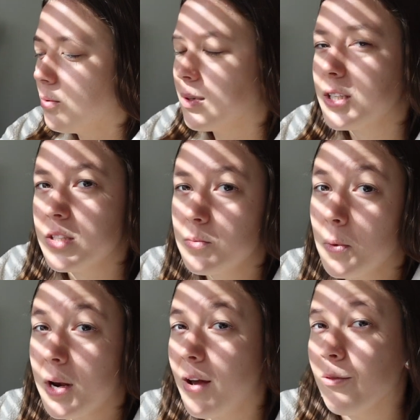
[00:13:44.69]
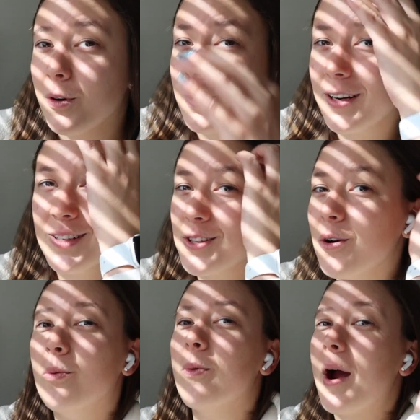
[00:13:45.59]
really just whatever is
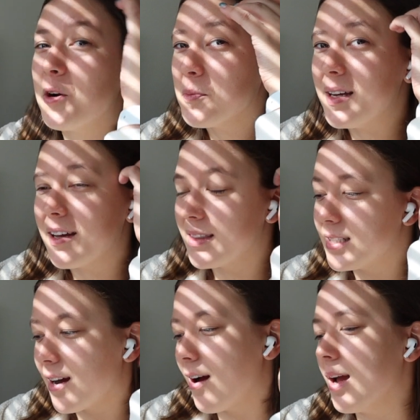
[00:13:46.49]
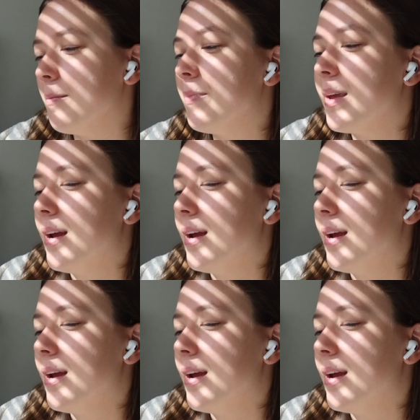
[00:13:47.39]
around me at the time.